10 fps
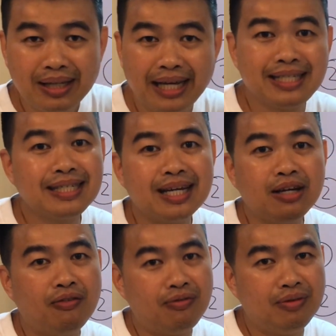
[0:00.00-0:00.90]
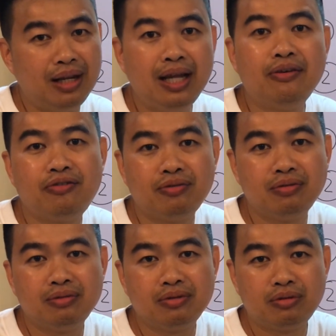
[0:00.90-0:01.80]
as a sign of love
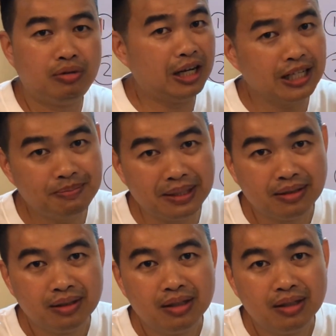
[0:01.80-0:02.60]
to the husband.